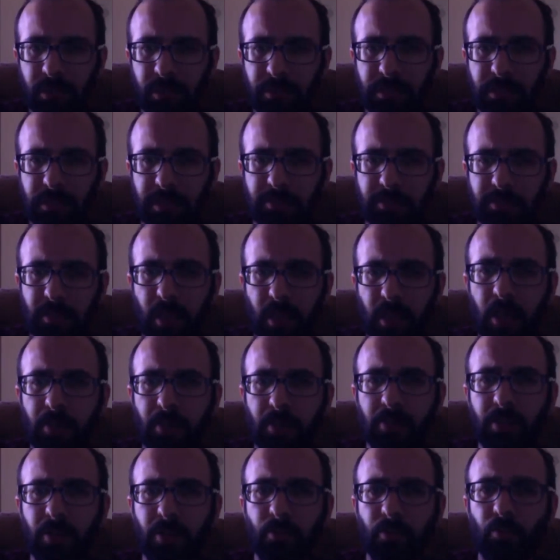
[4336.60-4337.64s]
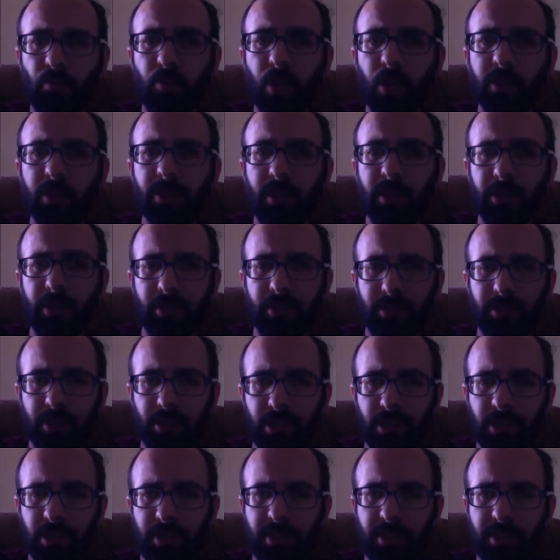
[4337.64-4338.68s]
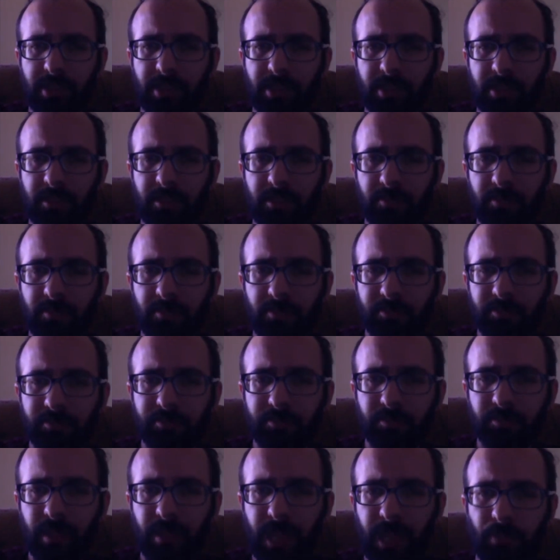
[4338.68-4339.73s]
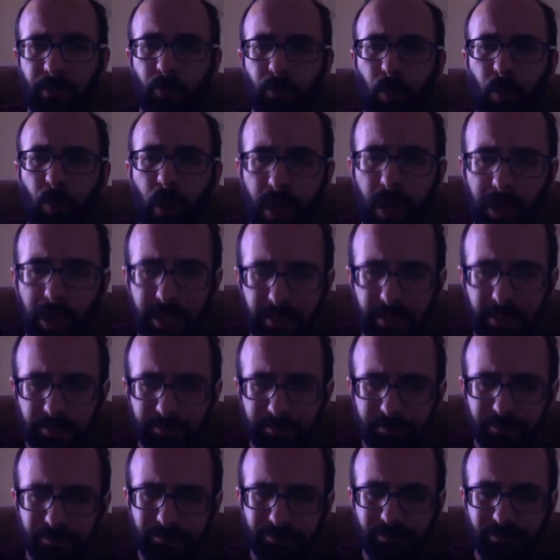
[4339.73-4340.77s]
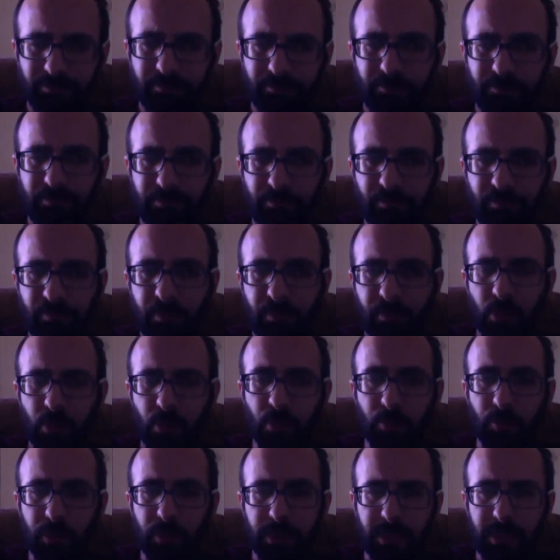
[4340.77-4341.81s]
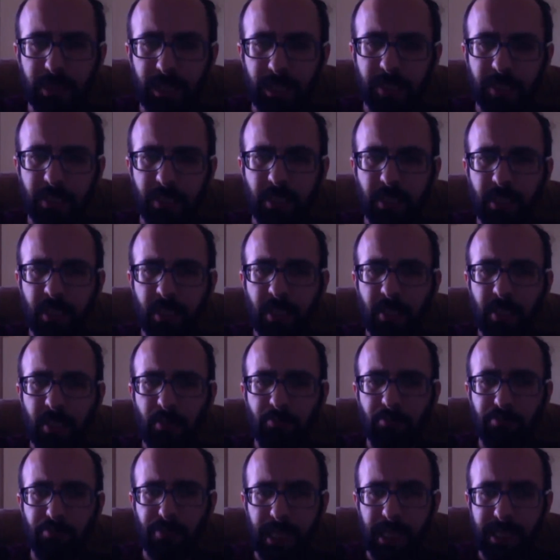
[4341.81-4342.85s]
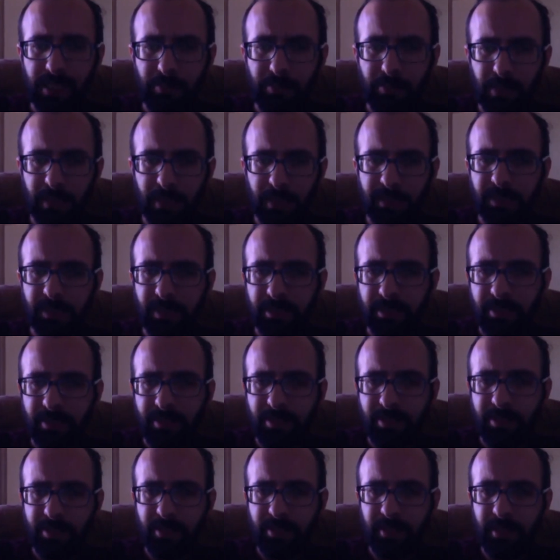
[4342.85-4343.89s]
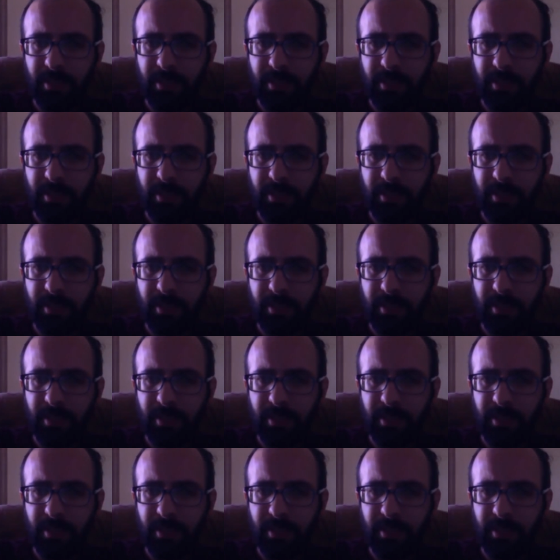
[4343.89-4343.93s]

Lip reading: that under what conditions and why should we take mathematics